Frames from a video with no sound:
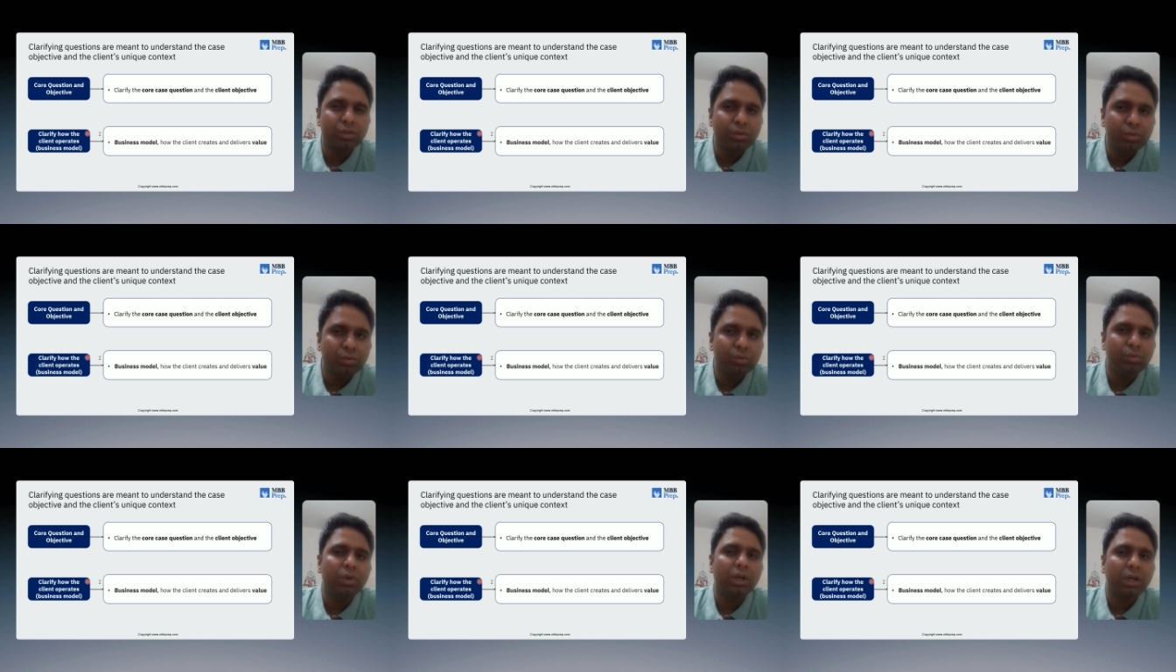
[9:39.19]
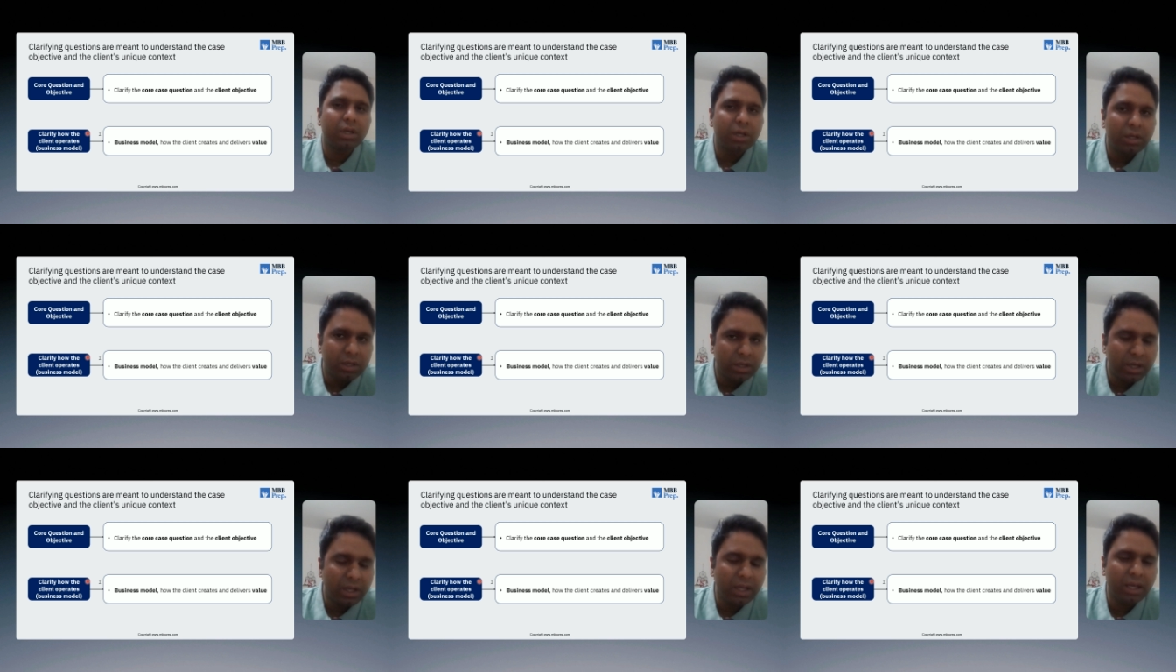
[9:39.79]
to
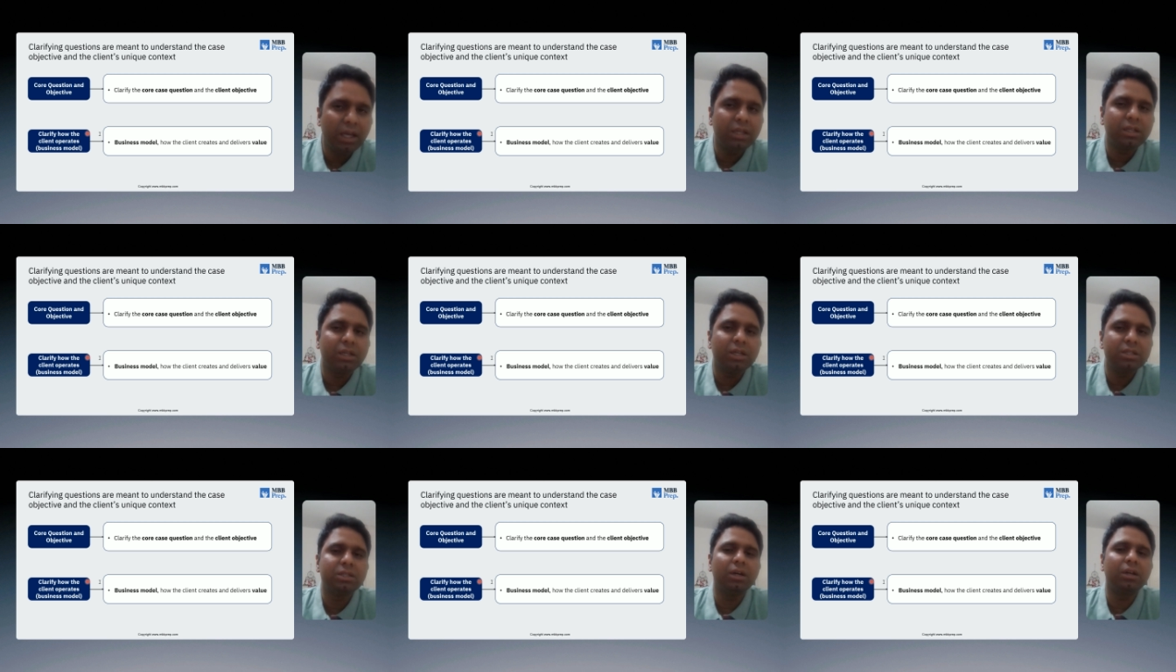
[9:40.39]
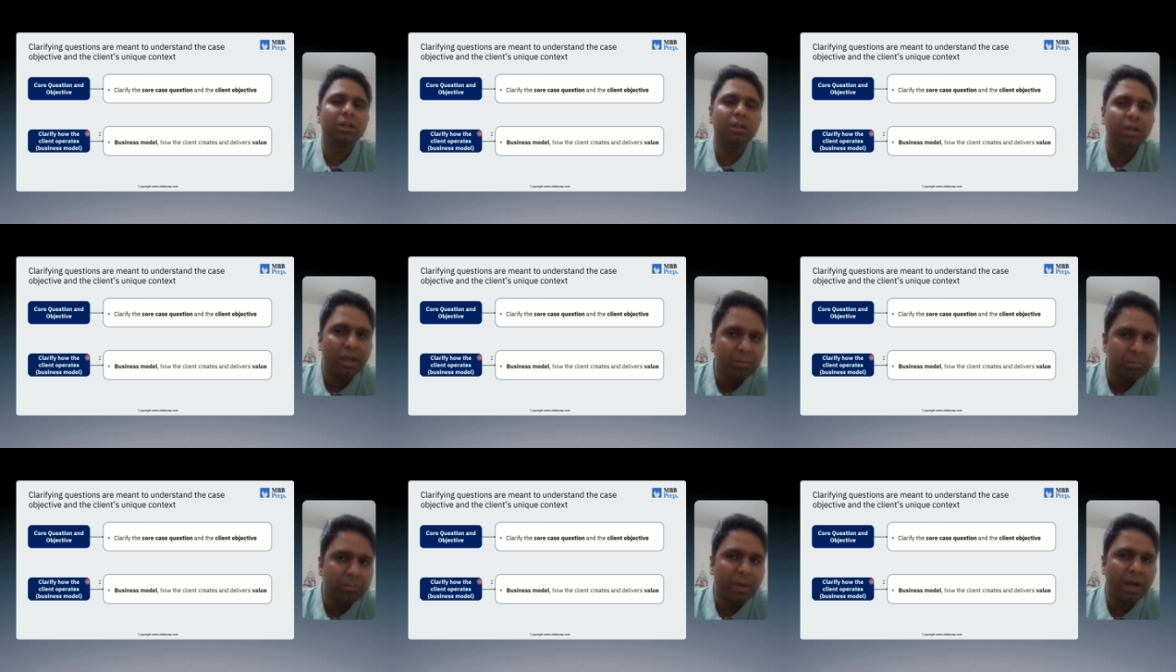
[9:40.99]
create certain
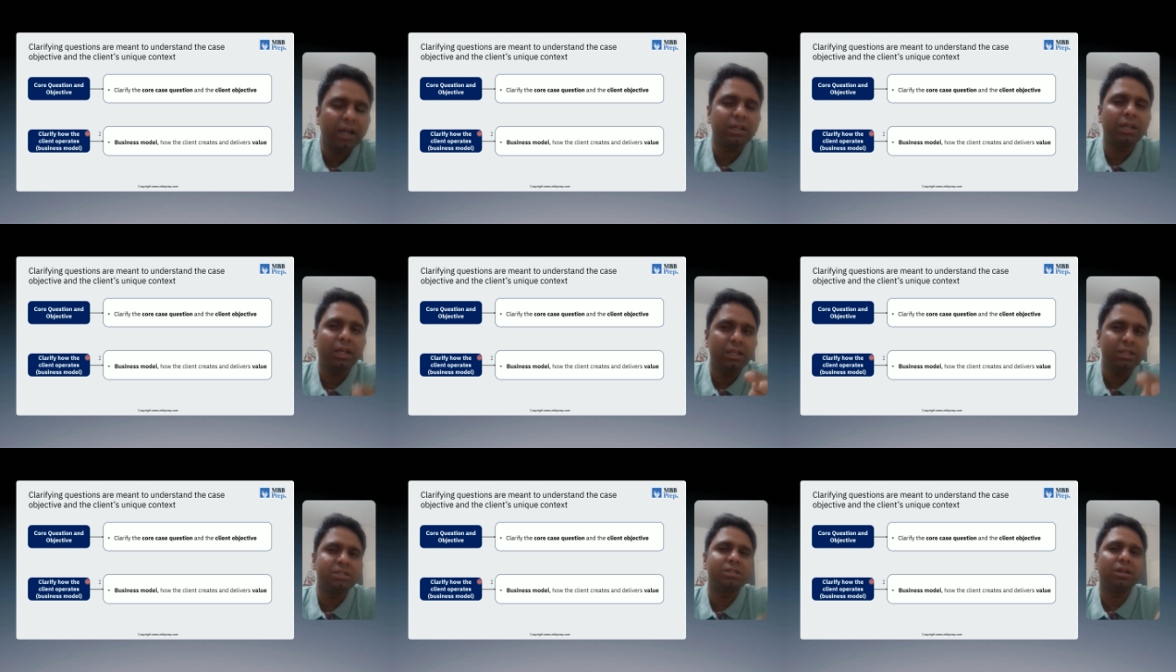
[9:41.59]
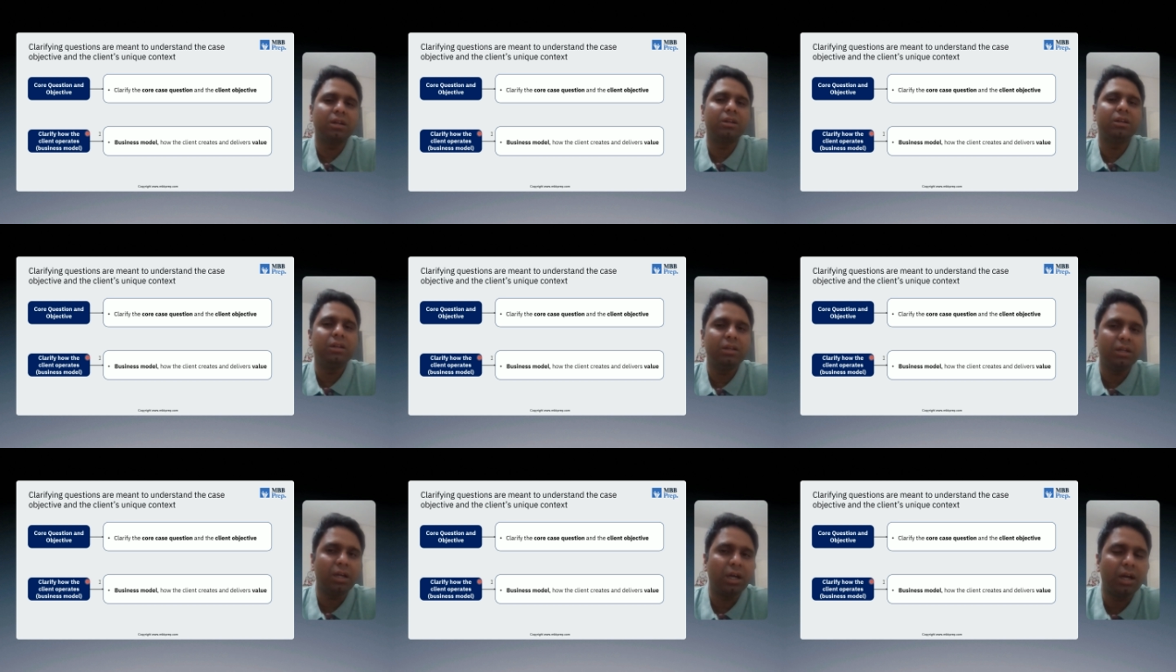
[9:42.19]
impact in certain